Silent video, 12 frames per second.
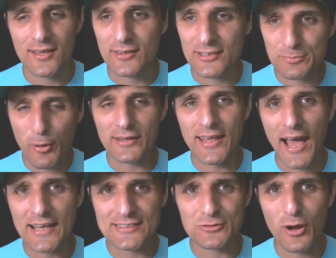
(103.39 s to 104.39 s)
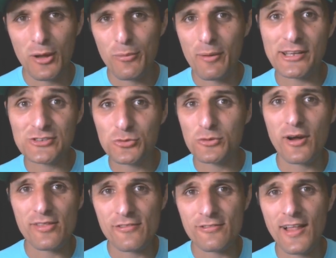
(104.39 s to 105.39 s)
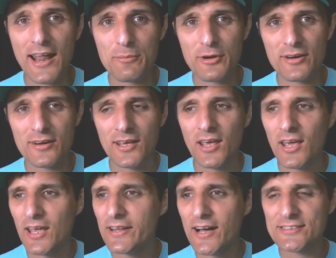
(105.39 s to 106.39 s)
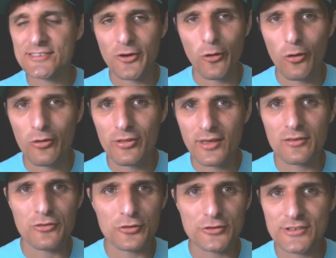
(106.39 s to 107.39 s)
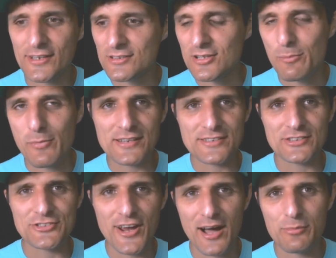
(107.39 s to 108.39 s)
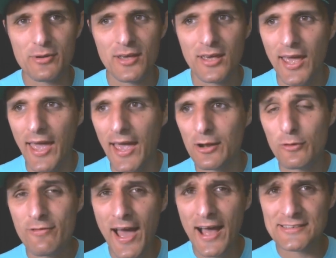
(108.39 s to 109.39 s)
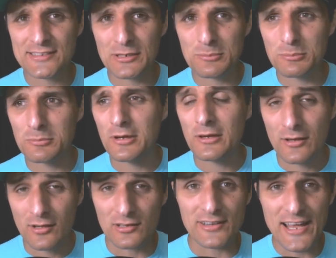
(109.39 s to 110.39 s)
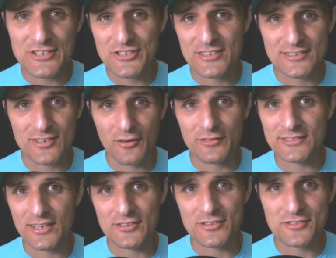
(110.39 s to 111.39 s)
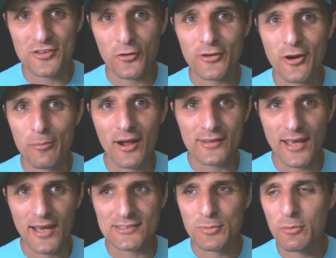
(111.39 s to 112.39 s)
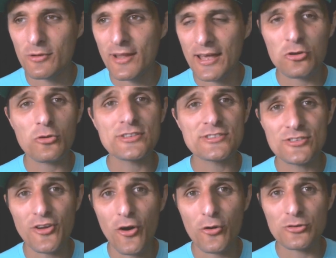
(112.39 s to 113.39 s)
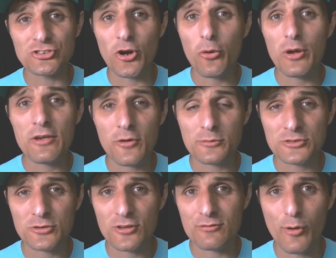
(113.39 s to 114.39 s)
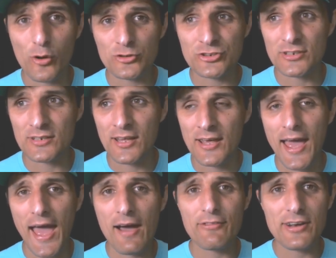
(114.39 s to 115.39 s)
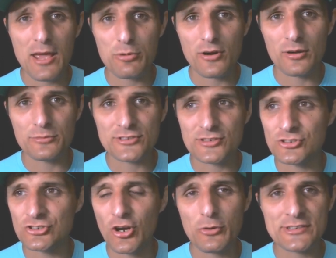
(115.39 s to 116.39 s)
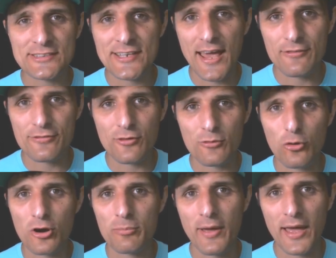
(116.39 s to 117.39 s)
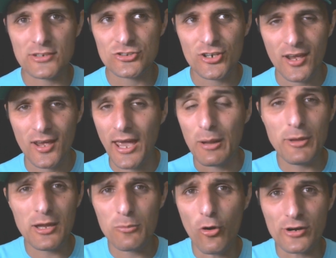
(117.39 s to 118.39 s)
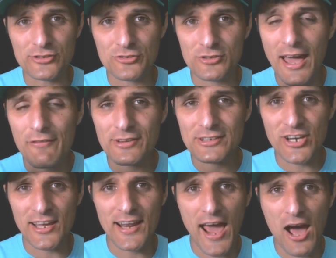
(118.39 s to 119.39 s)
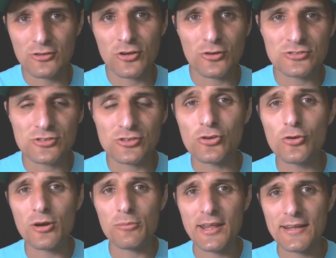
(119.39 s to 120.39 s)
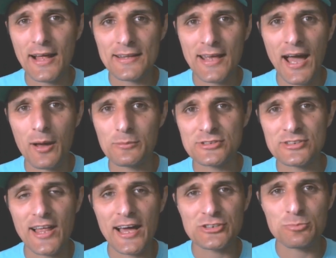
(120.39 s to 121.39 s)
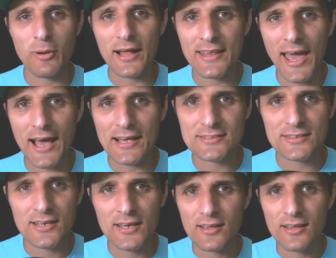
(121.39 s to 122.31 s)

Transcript: This podcast is run by my twin brother, Vladimir. He does all the interviews, he does an amazing job. And we've had some legends of this industry on our podcast people like Chris Do, Joey from School of Motion, Evan Abrams, Joe and Sev from Workbench, and many more. So definitely check it out. Go to ukramedia.com slash podcast.